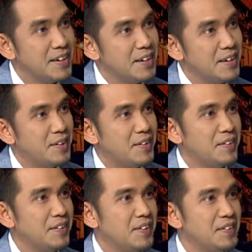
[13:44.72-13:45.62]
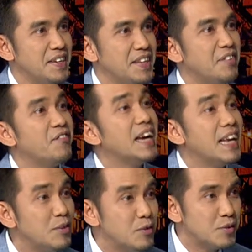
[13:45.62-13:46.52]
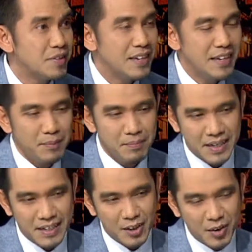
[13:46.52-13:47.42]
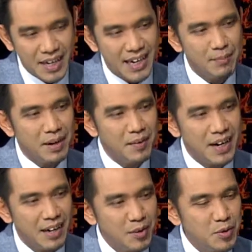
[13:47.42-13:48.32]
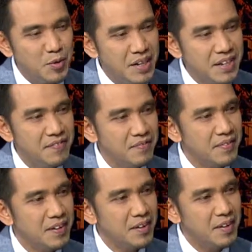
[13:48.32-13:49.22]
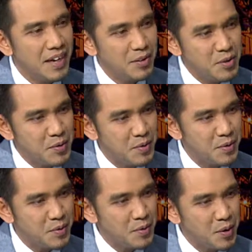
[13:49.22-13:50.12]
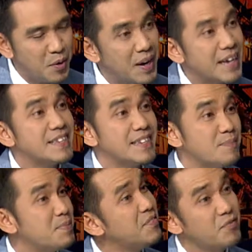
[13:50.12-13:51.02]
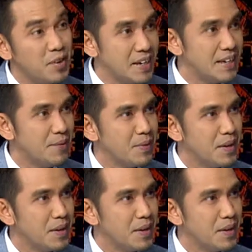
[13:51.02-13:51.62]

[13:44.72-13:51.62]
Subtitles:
or the values, but talking about how to live or how to coexist peacefully,